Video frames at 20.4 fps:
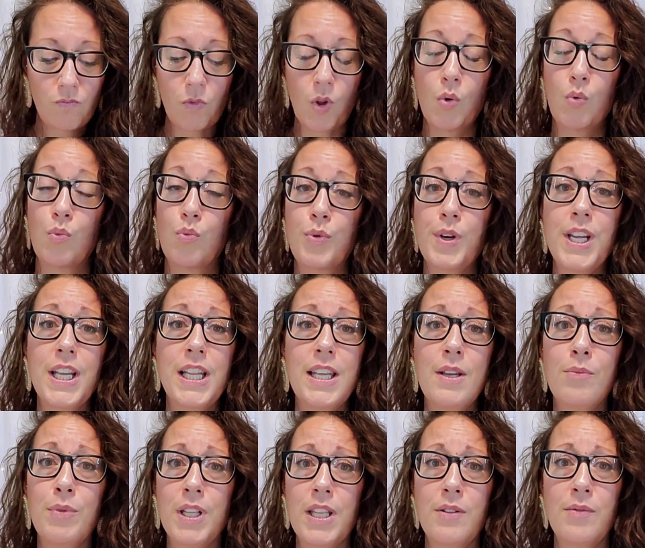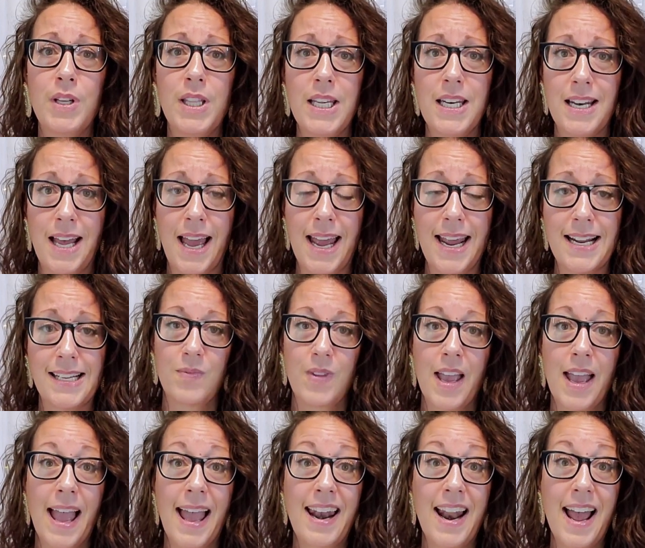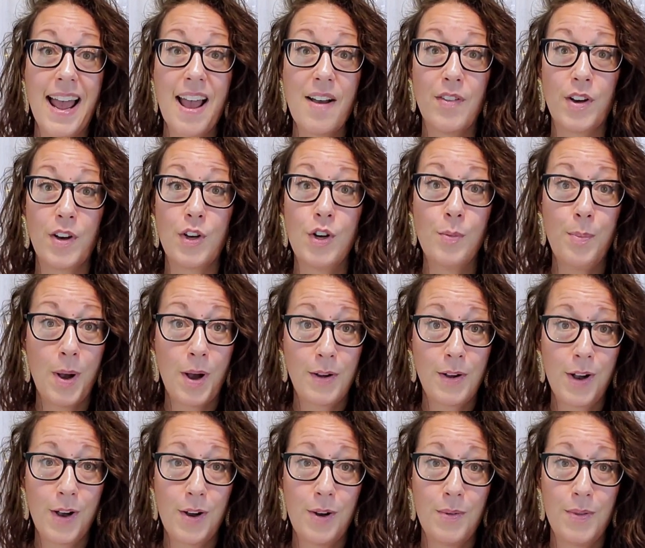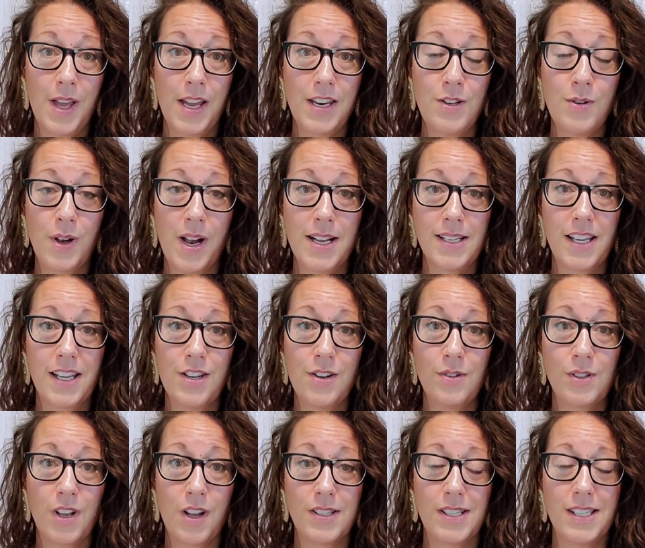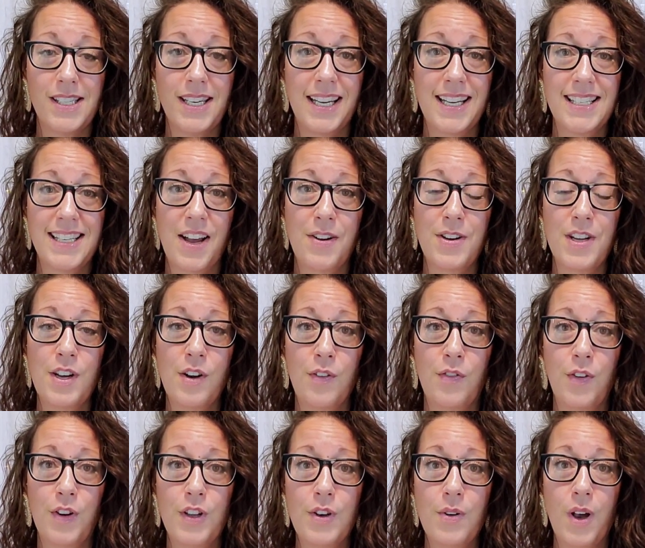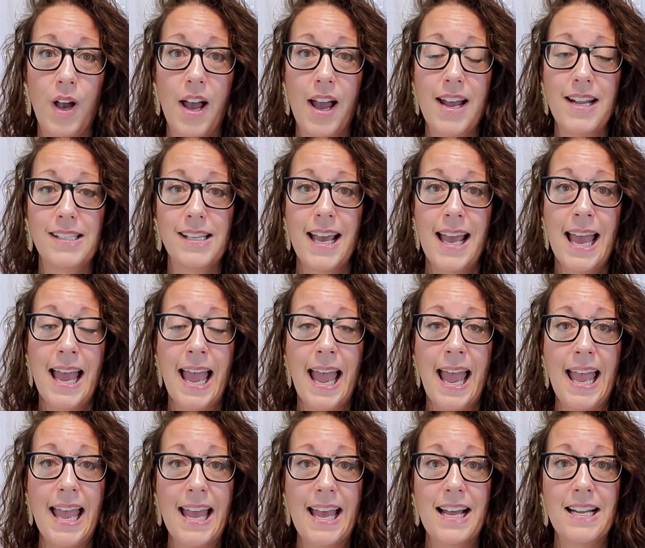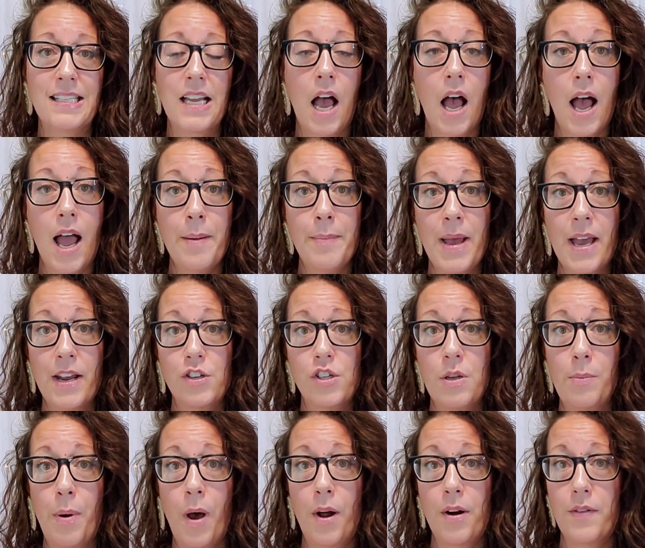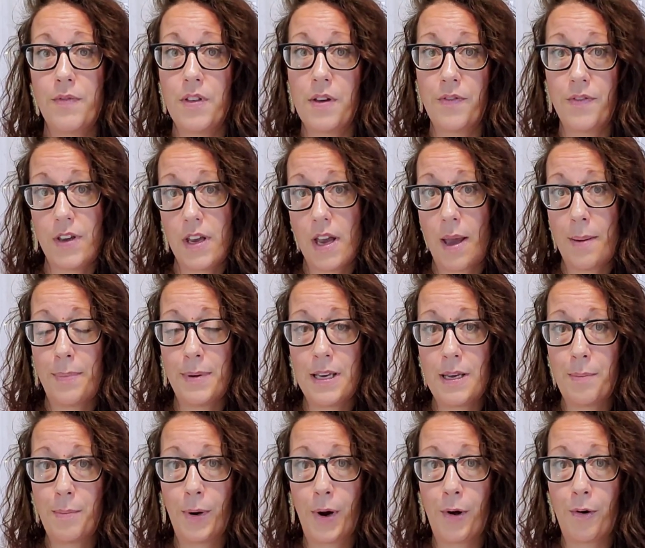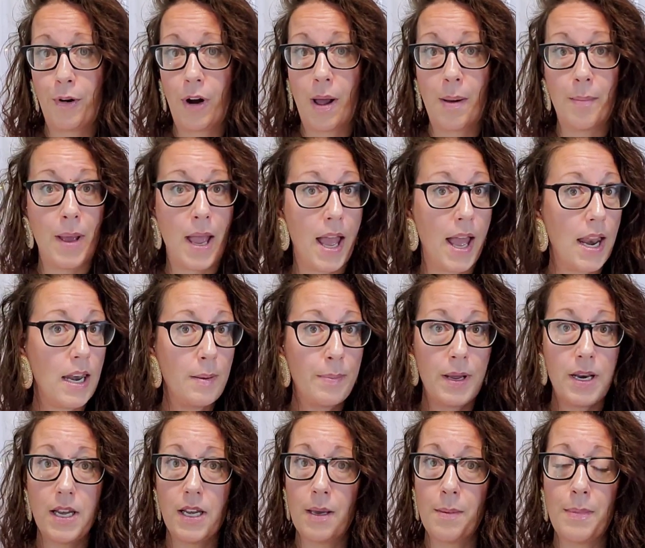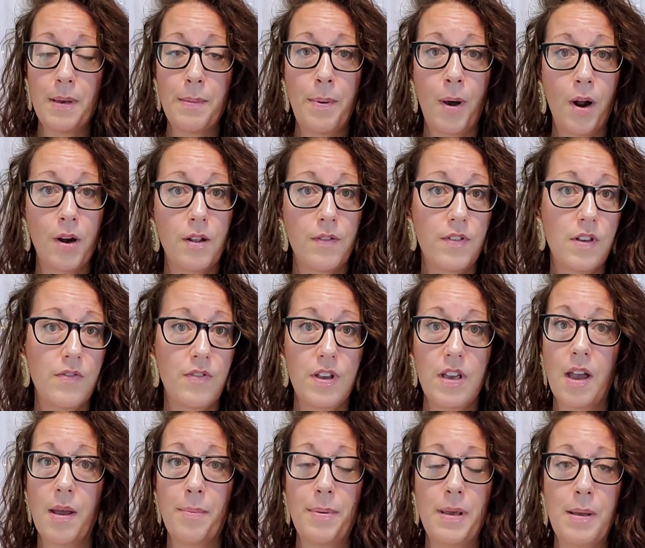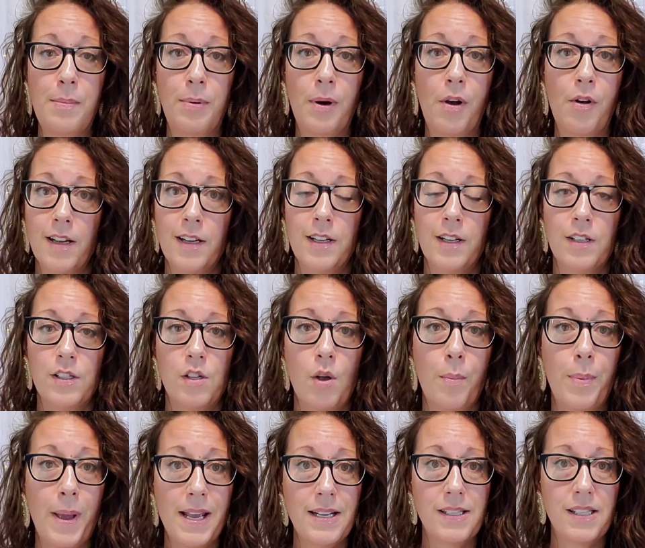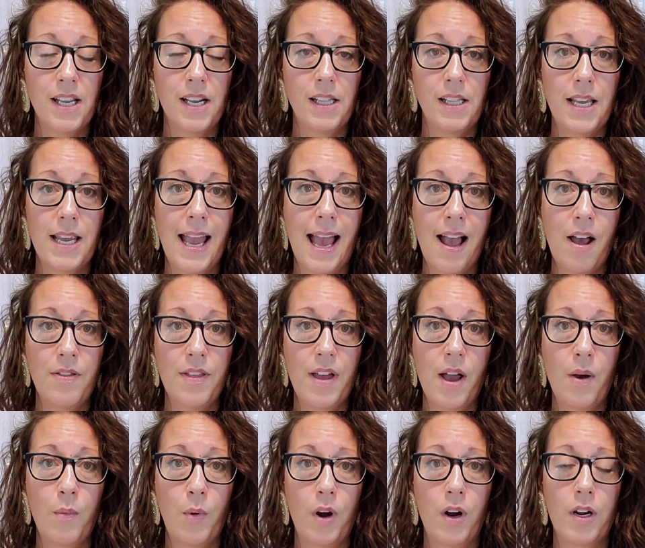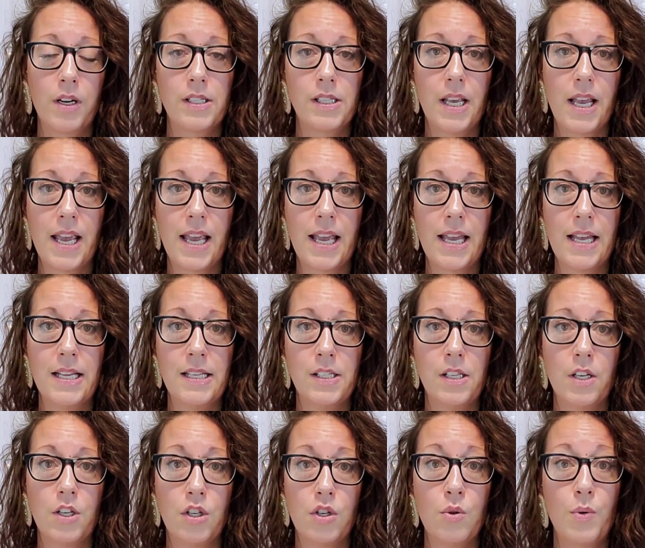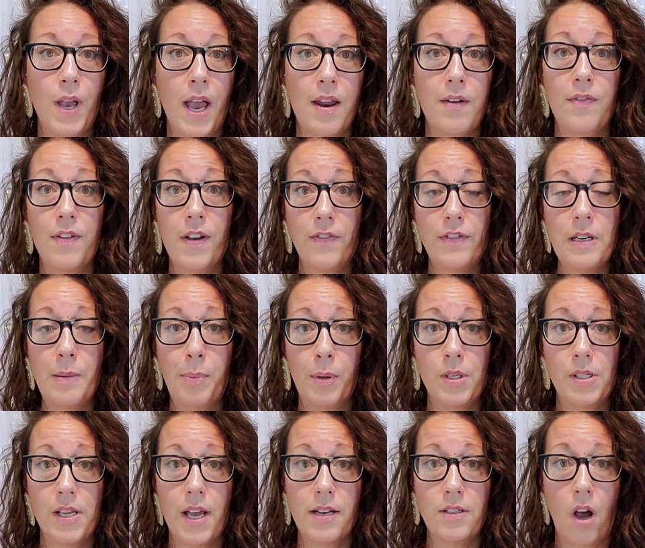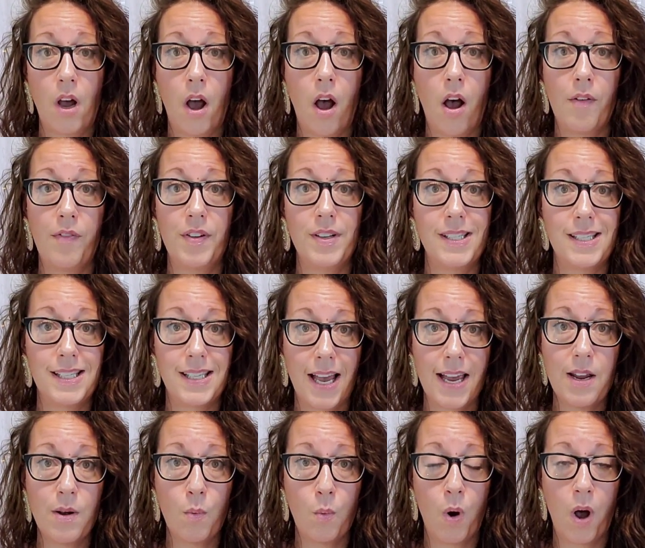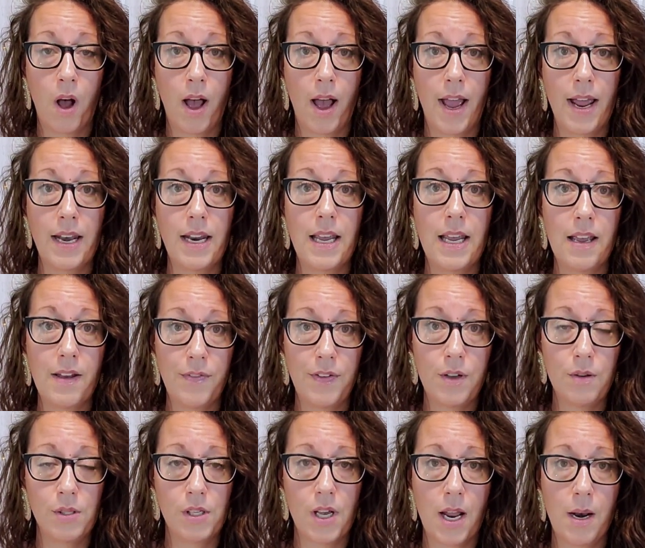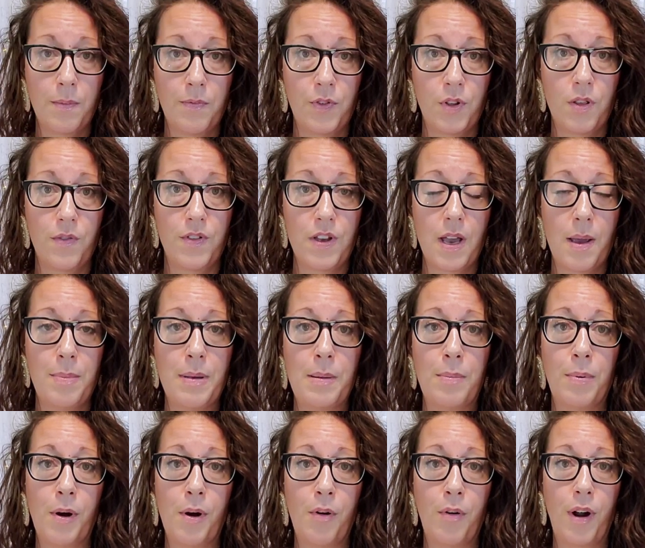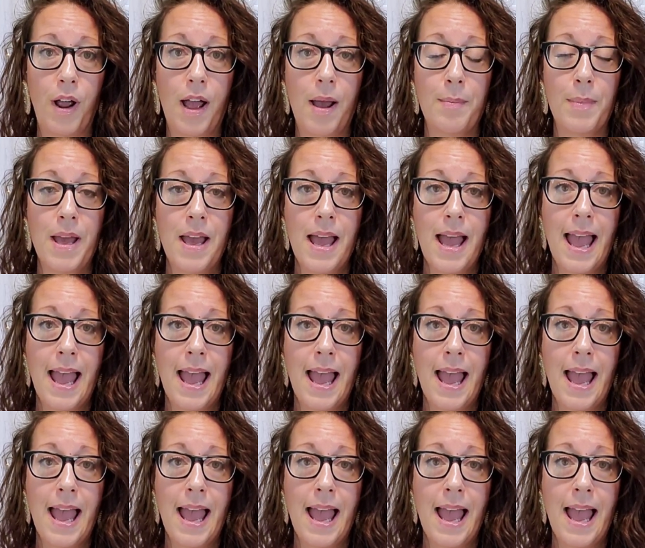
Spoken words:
Really nice. And I have a coupon code that you guys can use. I'll stick it down here for you guys. And I'm actually part of the VIP program. Anybody can be part of the VIP program. So basically how that works is you get 50% off site-wide if you sign up for the VIP program.